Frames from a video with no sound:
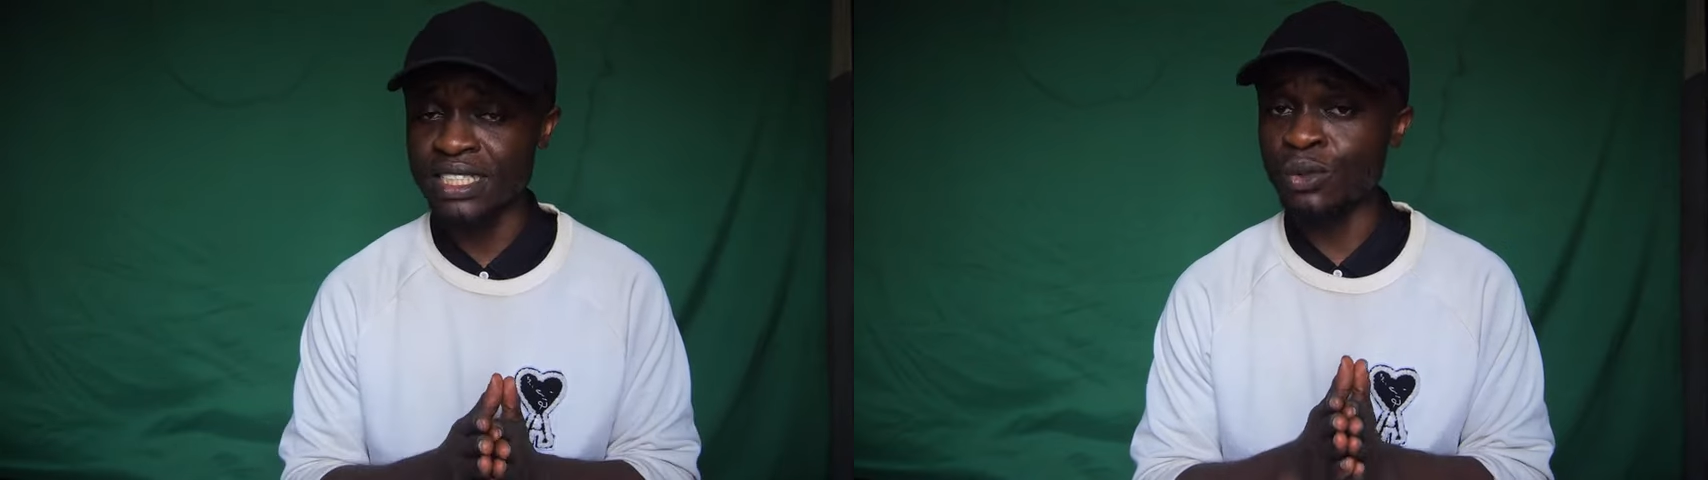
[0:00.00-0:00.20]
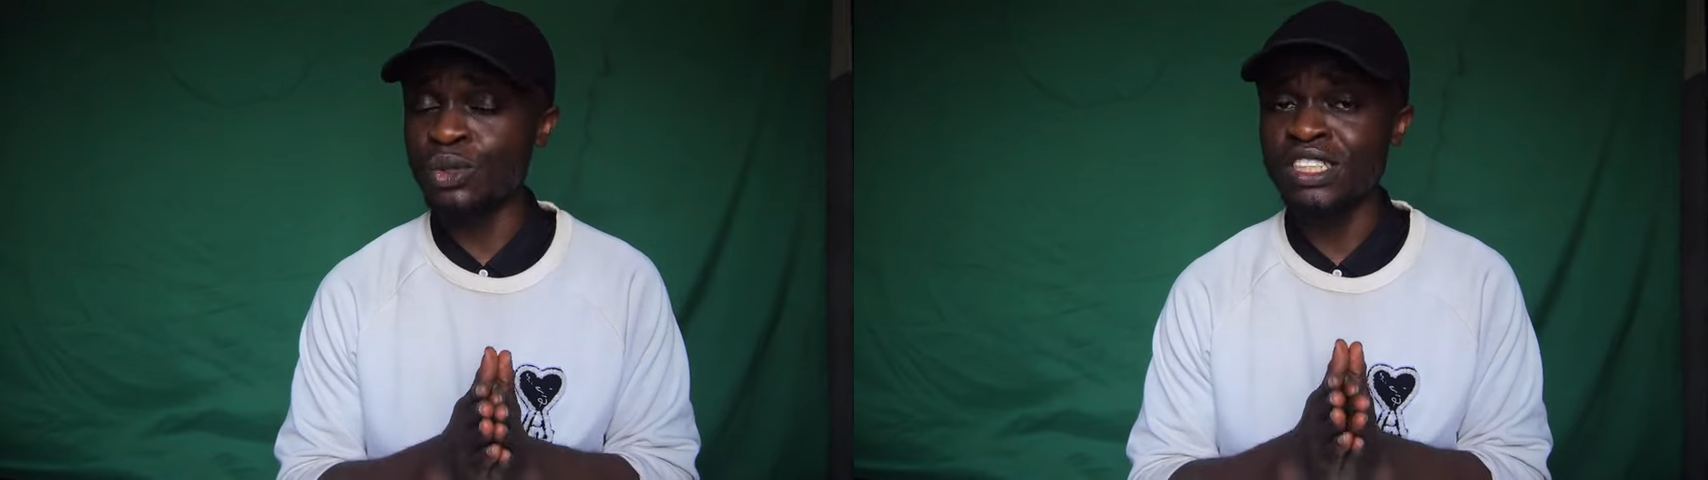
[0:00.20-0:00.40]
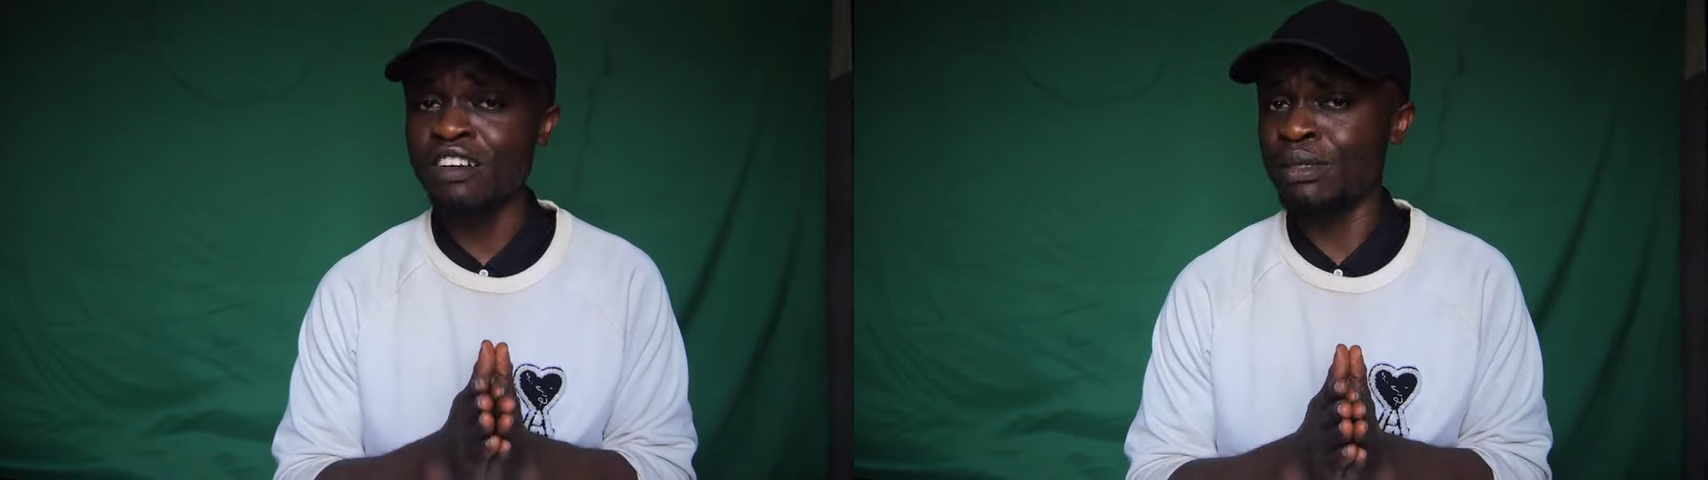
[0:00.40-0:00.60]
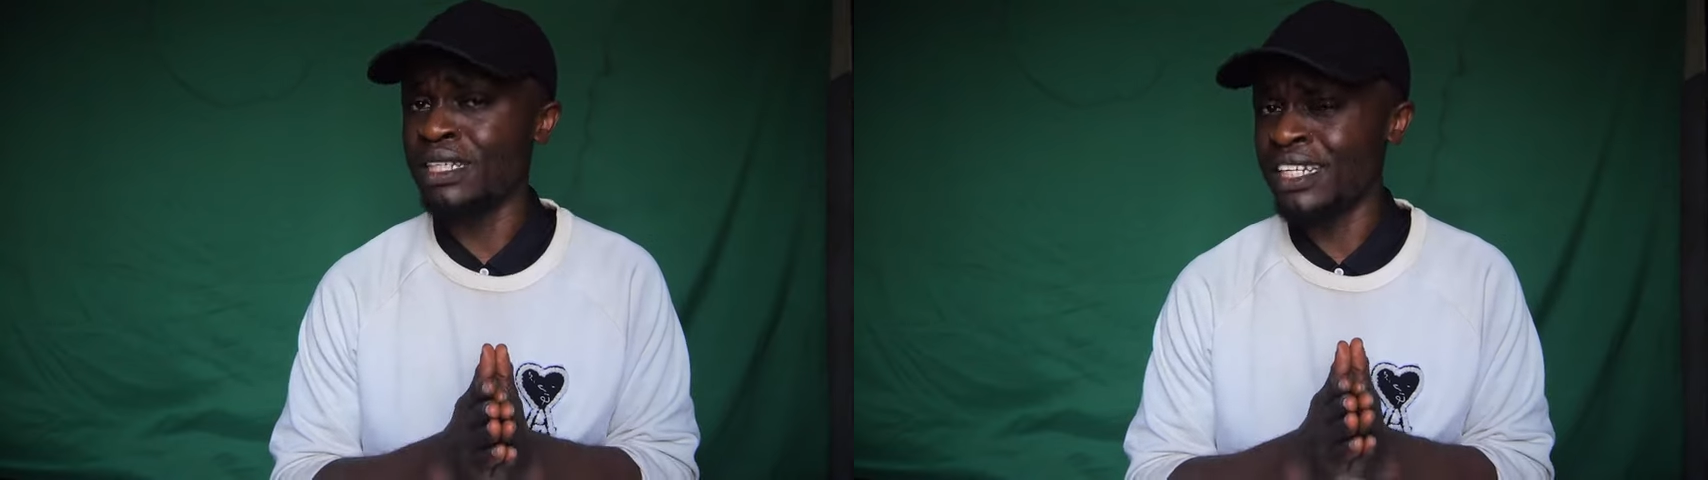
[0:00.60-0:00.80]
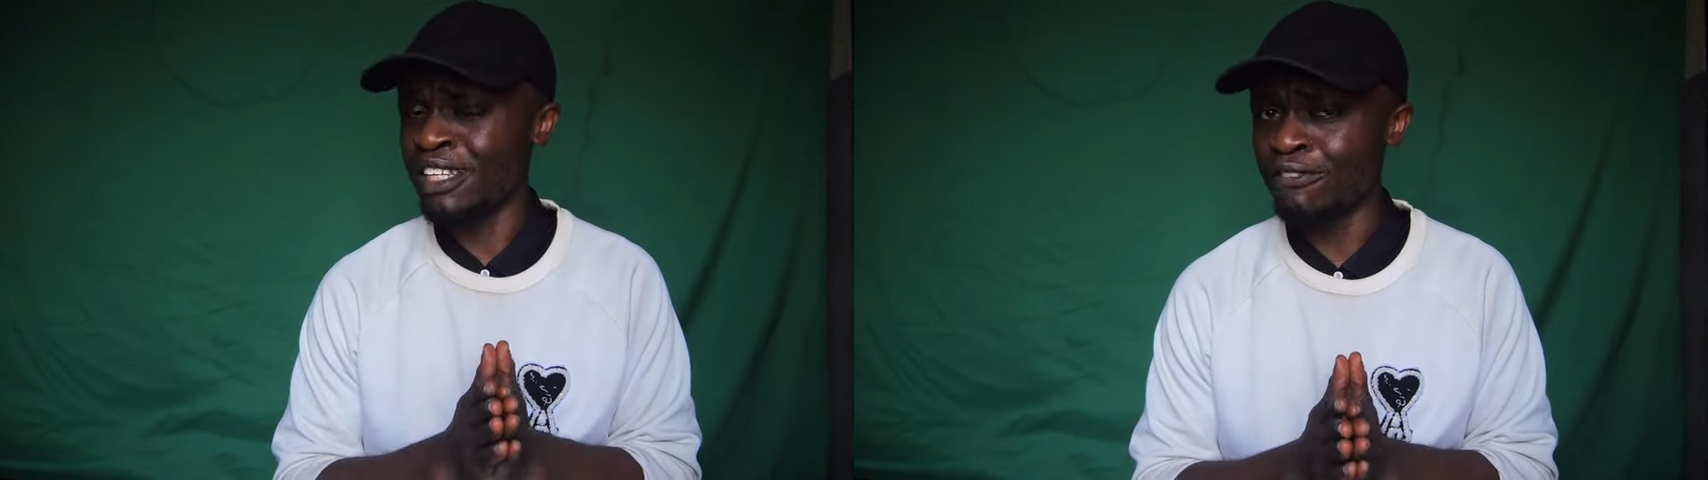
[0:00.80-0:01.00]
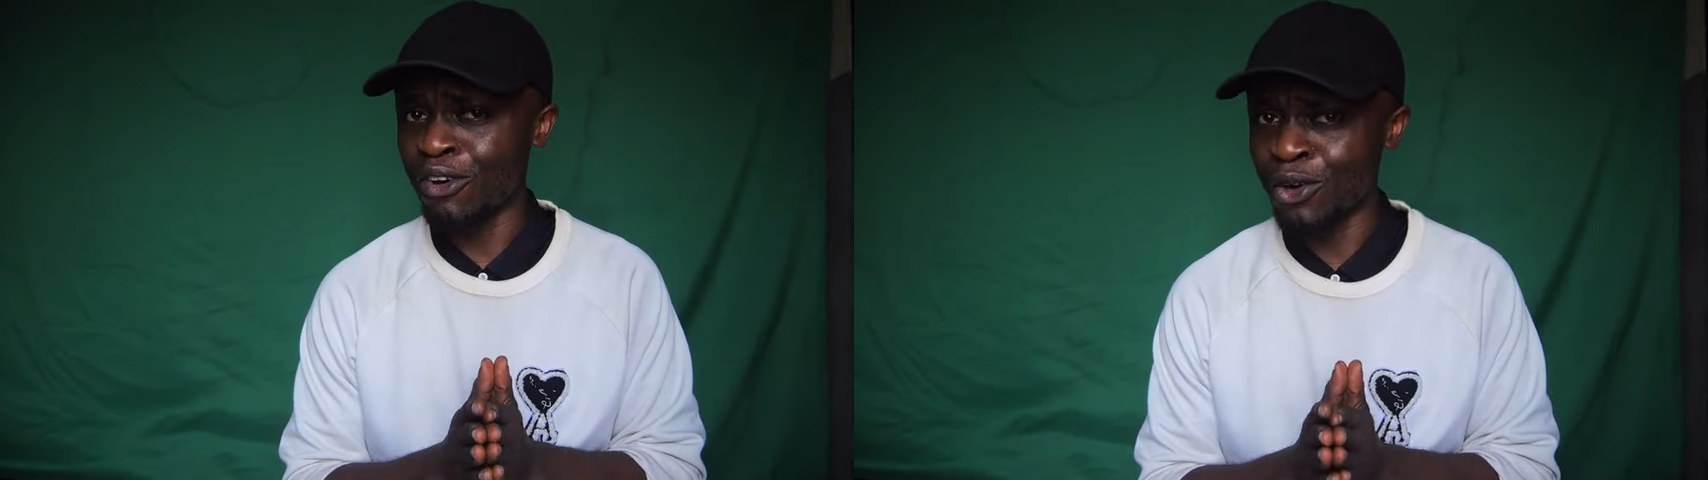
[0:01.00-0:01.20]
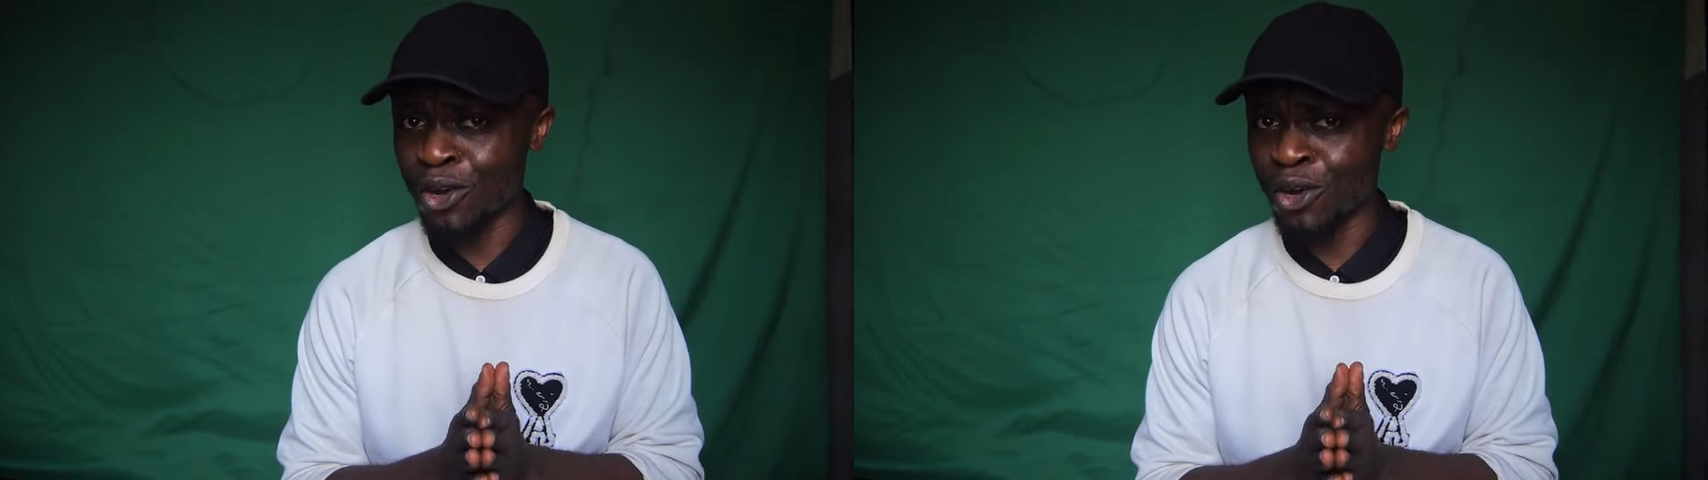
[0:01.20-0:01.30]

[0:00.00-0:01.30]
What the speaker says: there won't have been need for